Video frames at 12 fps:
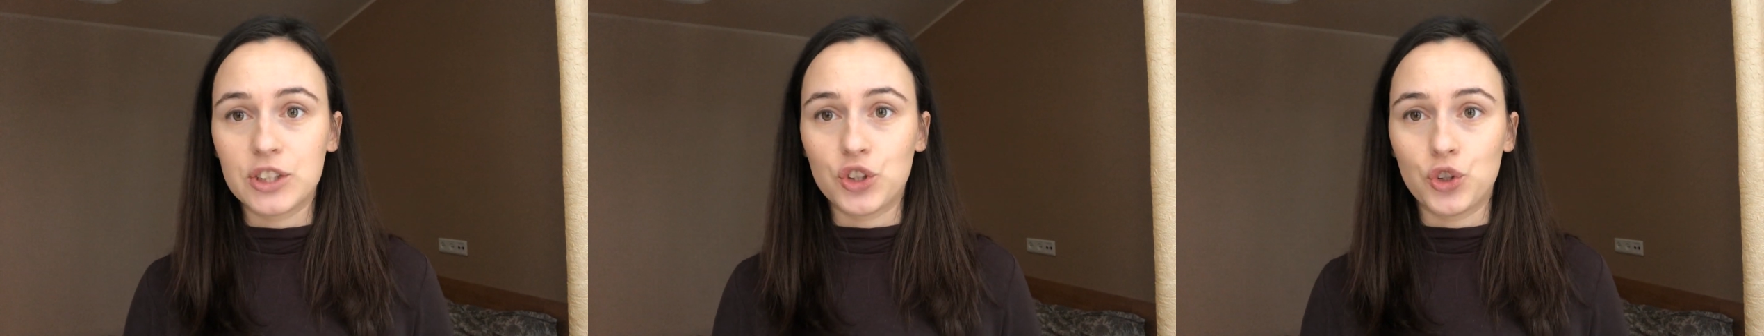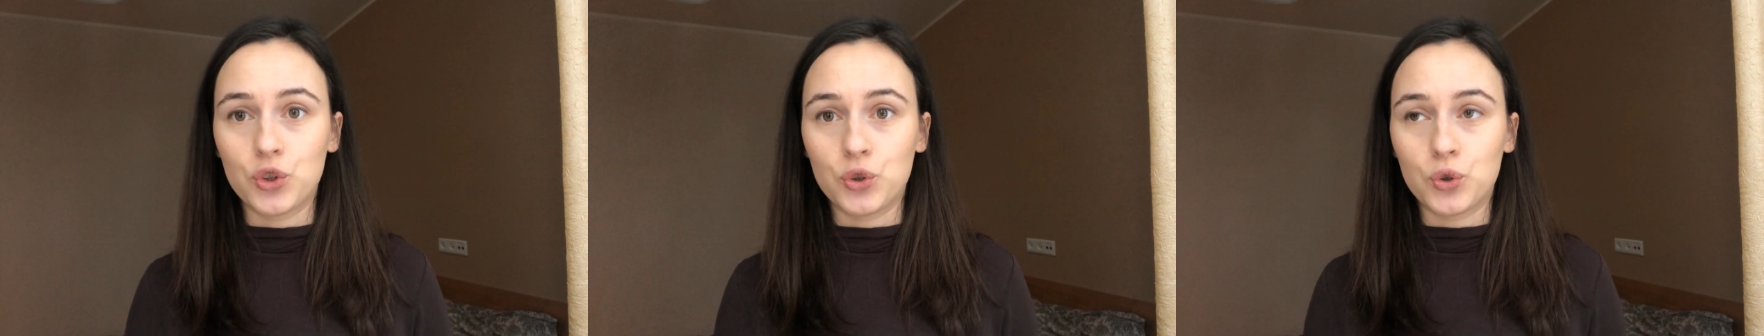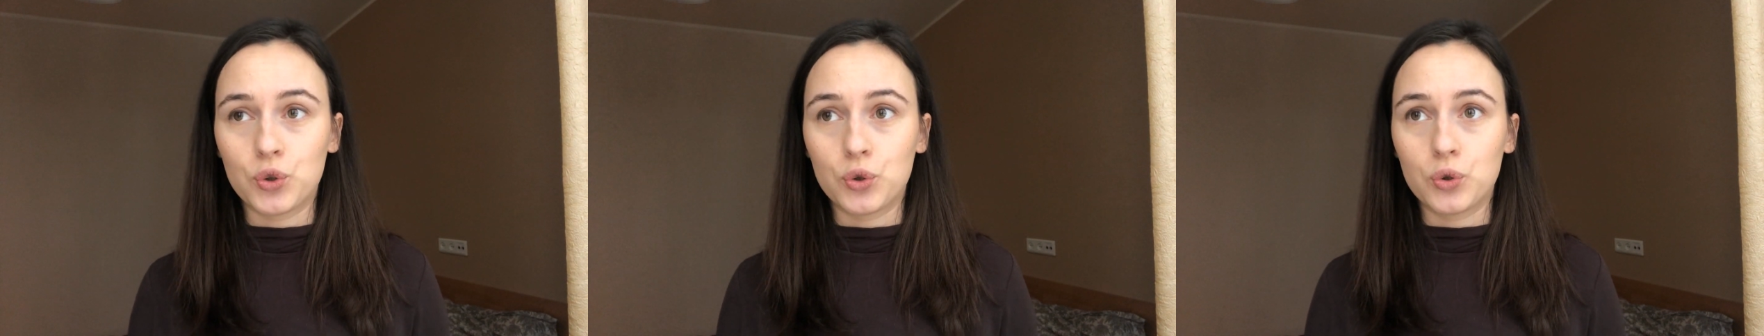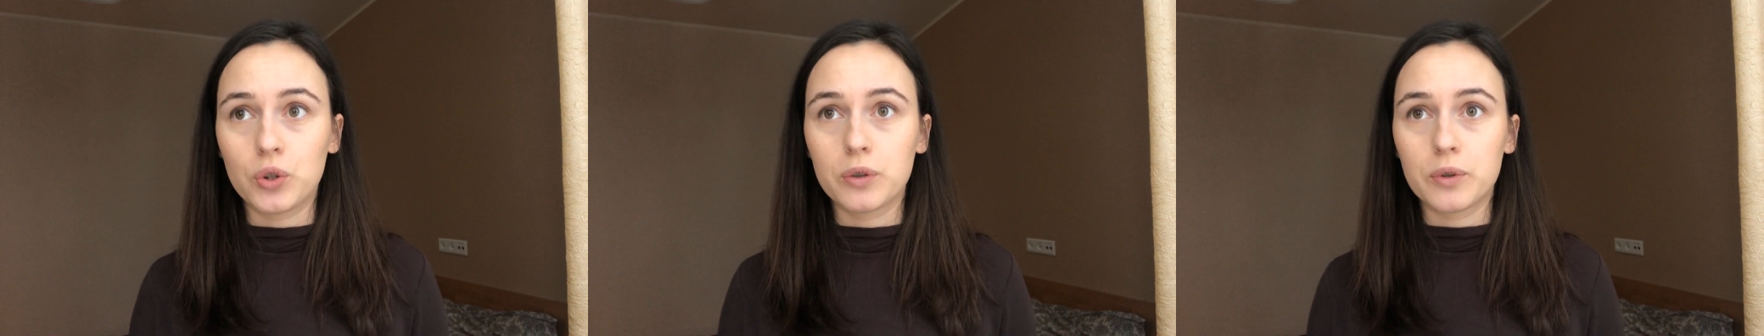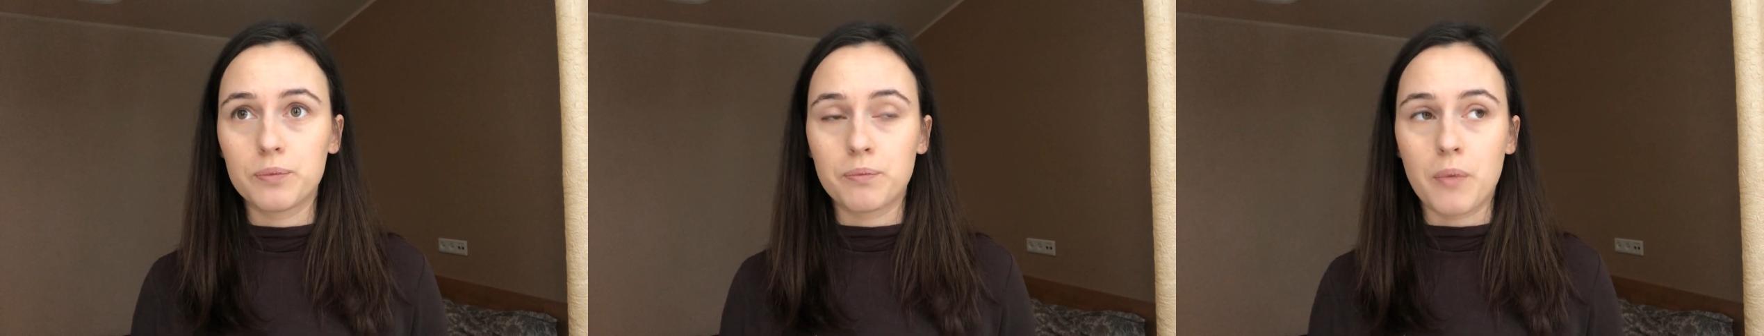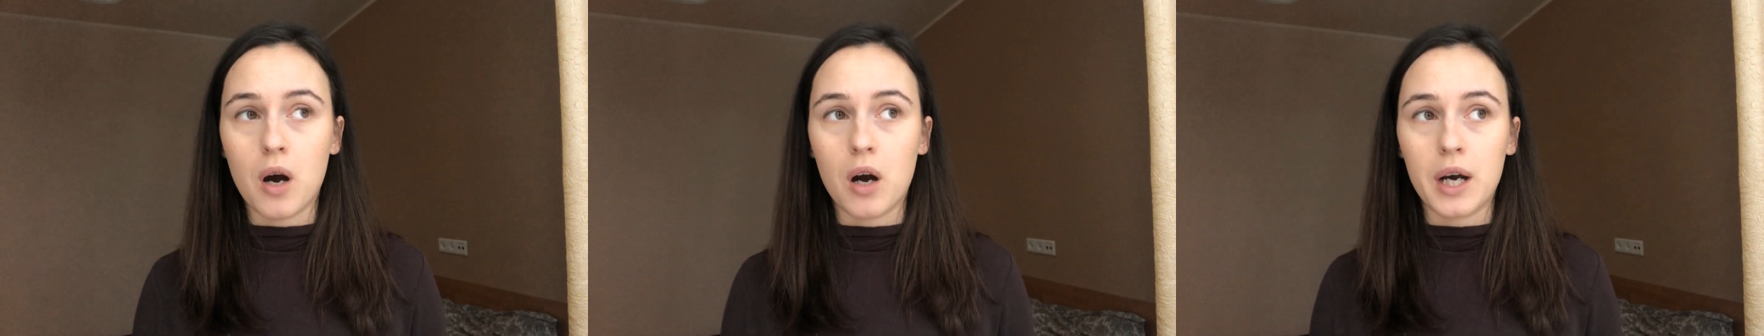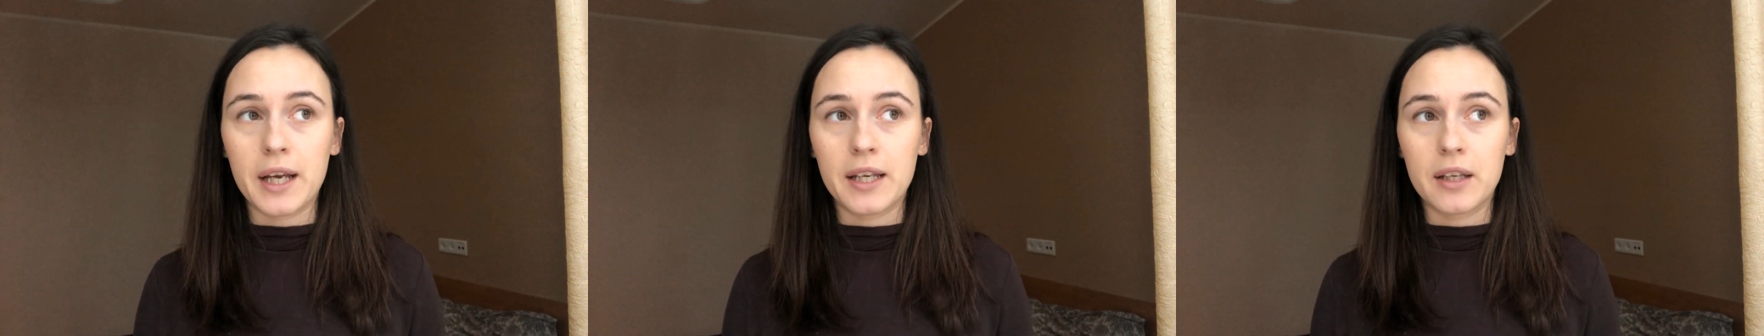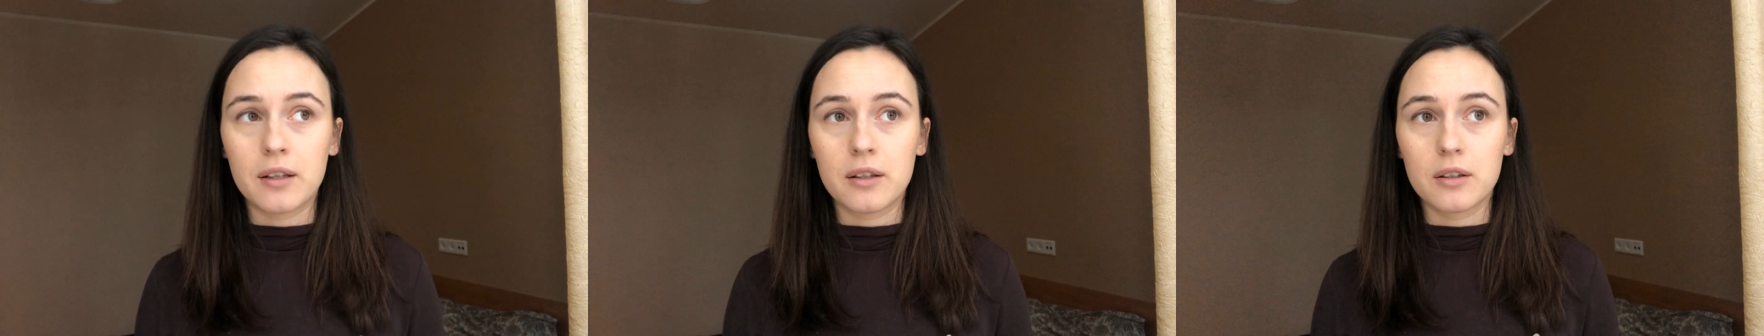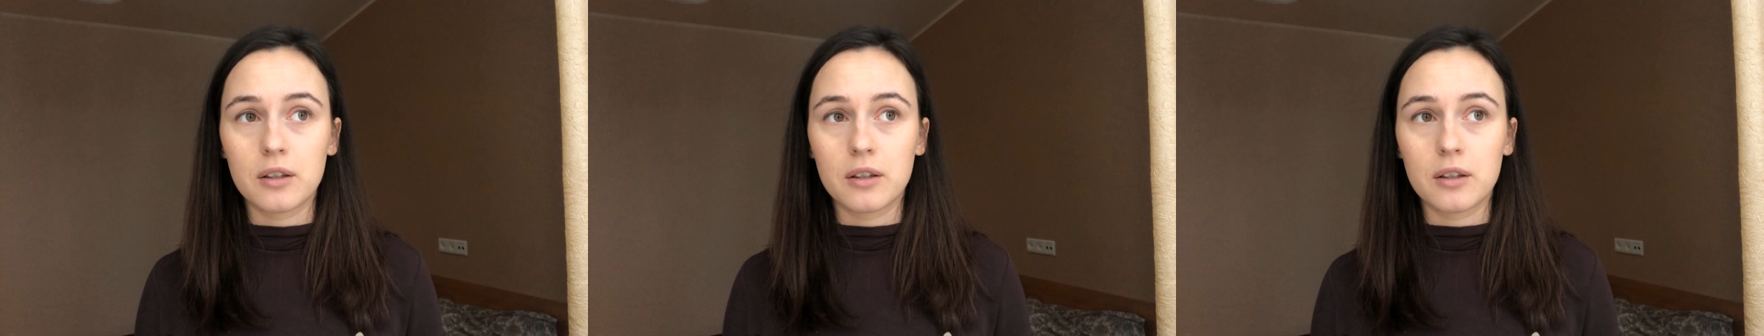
to my